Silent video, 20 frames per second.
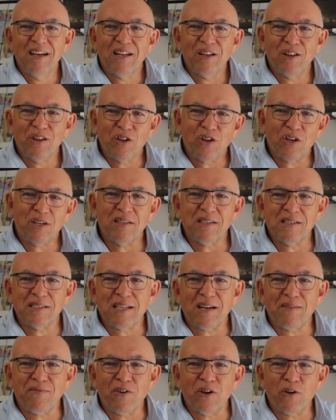A lot of the
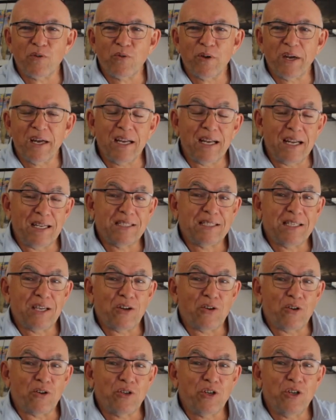stuff I read and see
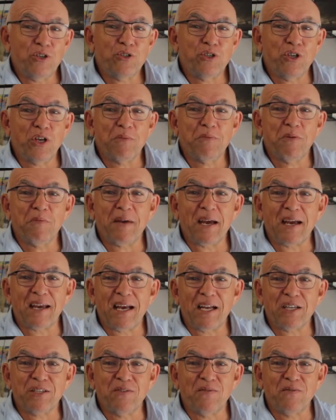on YouTube about
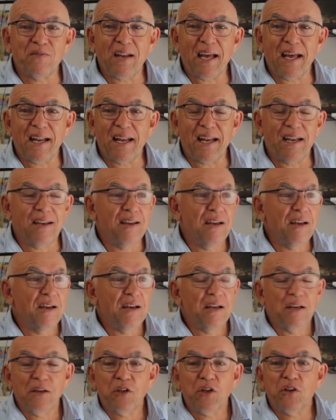catching flathead,
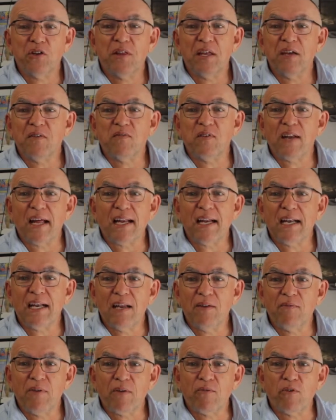you'd think flathead
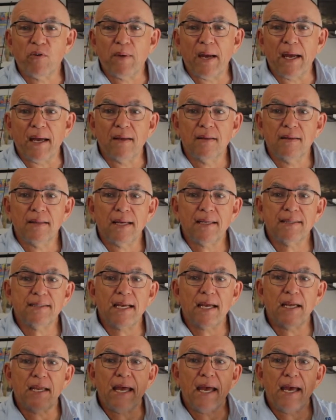live everywhere. They
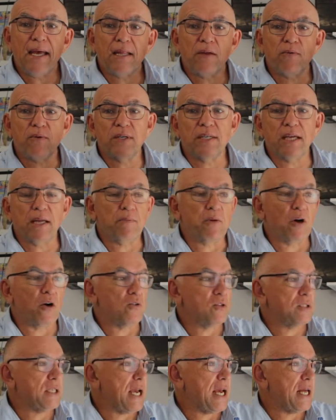say, yeah, they're in deep
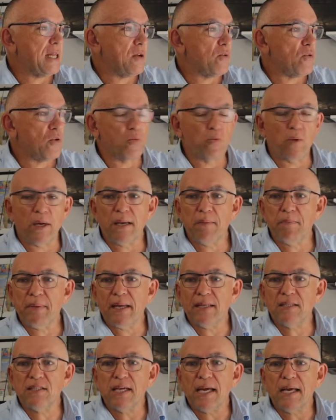holes, yeah, they're on weed
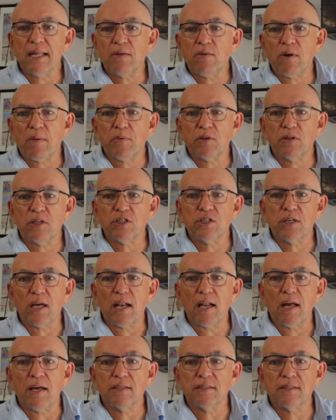beds, yeah, they're up on the
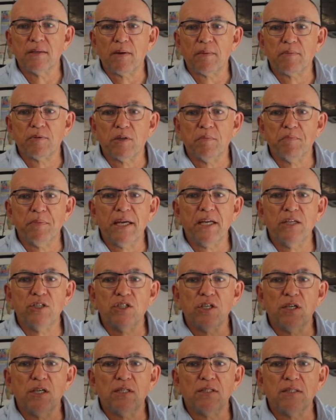shallows, they're up on the
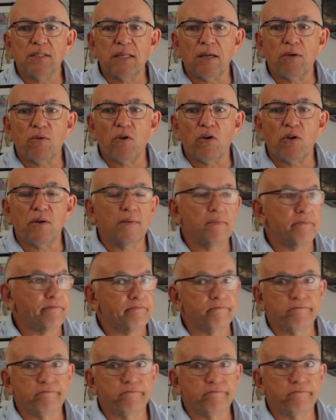beaches, they're on